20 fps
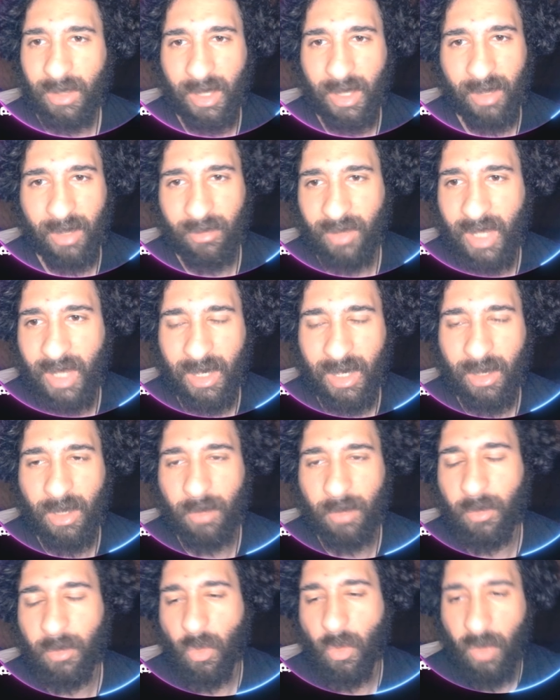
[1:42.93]
They have
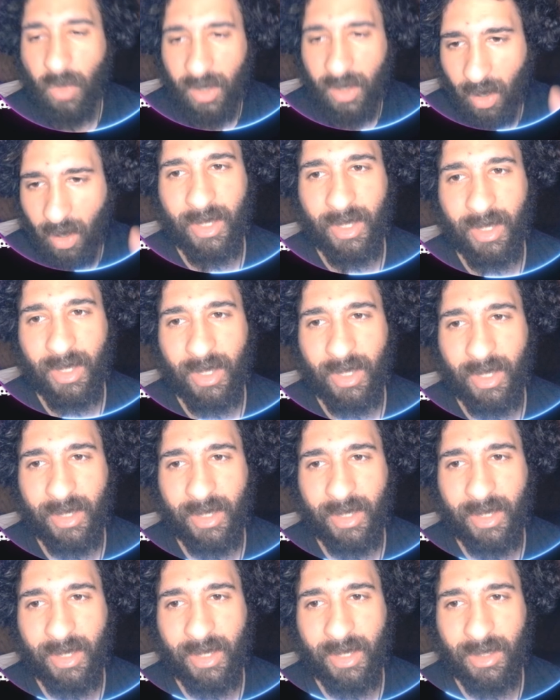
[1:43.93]
GitHub with all of
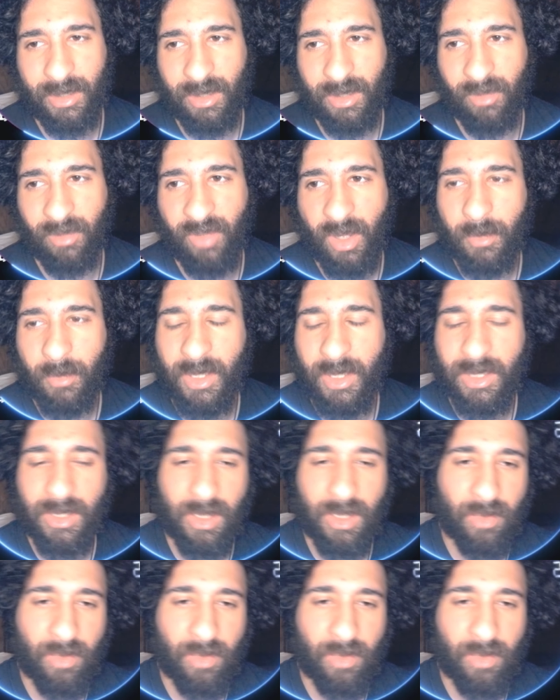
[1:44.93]
their latest developments